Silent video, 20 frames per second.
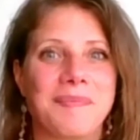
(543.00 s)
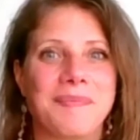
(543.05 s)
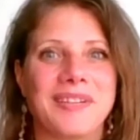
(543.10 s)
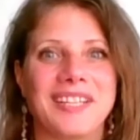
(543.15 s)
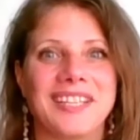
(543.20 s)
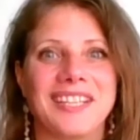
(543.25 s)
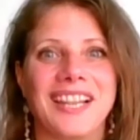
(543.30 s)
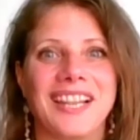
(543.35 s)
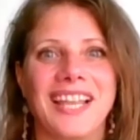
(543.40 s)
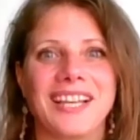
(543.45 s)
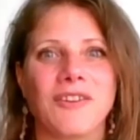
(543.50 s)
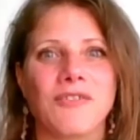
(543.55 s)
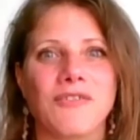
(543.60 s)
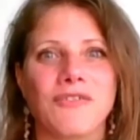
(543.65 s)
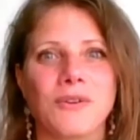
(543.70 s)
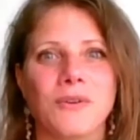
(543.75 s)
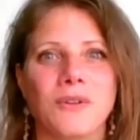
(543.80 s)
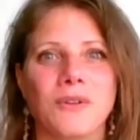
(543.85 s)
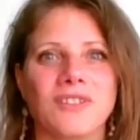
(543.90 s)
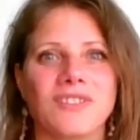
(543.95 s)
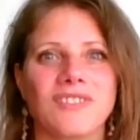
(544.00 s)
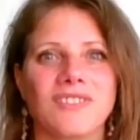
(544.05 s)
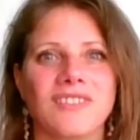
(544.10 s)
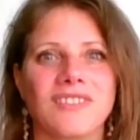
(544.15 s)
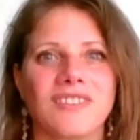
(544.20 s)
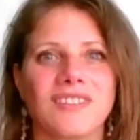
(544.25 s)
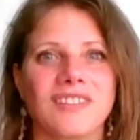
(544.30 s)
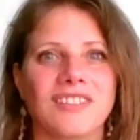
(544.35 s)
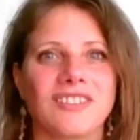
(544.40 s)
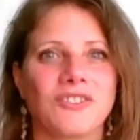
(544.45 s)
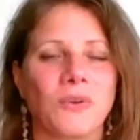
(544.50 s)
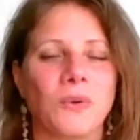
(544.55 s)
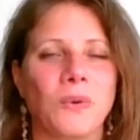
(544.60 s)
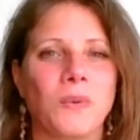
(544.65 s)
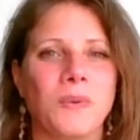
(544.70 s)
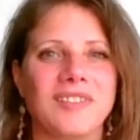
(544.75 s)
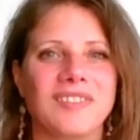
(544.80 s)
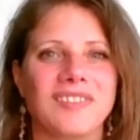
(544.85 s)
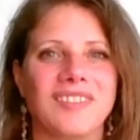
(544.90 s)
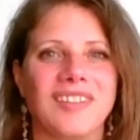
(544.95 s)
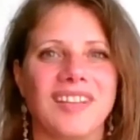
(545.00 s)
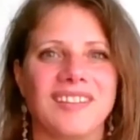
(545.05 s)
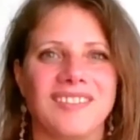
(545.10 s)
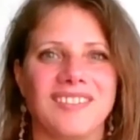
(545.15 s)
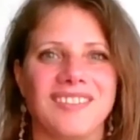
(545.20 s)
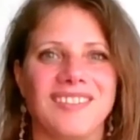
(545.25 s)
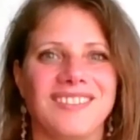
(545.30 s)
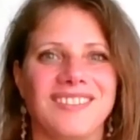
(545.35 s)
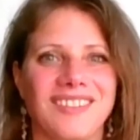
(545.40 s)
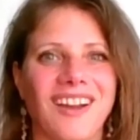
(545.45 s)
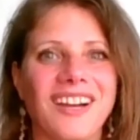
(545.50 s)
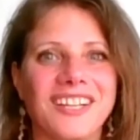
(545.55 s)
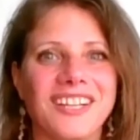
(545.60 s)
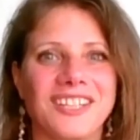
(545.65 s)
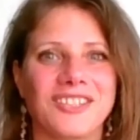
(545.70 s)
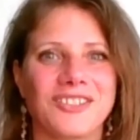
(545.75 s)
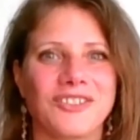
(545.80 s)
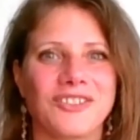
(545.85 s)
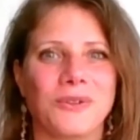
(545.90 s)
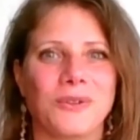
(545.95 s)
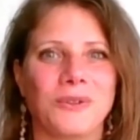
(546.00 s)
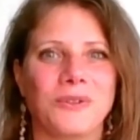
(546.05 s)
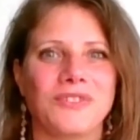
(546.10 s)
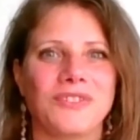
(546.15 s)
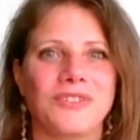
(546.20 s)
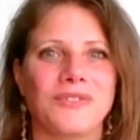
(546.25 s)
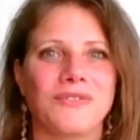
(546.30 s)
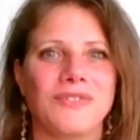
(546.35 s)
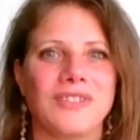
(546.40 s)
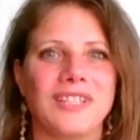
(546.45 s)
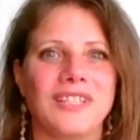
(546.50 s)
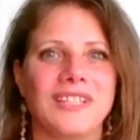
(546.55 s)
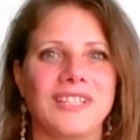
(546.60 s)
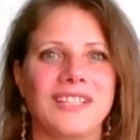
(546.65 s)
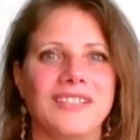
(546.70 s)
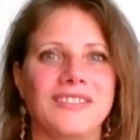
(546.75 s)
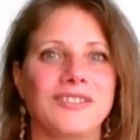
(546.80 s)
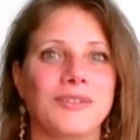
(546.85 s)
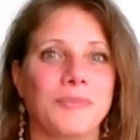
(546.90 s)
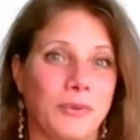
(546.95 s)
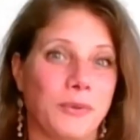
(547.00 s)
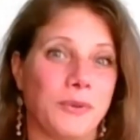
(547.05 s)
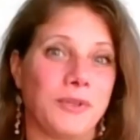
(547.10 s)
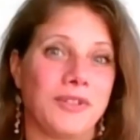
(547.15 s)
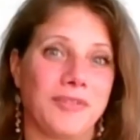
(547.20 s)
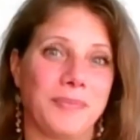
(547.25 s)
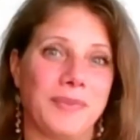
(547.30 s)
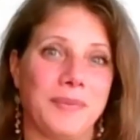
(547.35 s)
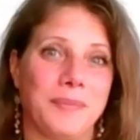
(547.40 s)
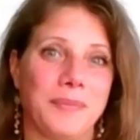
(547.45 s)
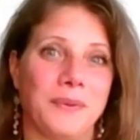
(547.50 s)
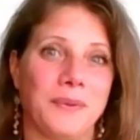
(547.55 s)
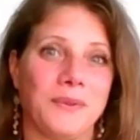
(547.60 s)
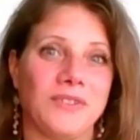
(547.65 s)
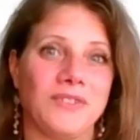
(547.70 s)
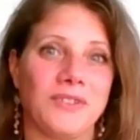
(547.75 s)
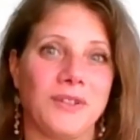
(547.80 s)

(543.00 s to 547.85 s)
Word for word: in, like, of course, there's always that desire to also really support people.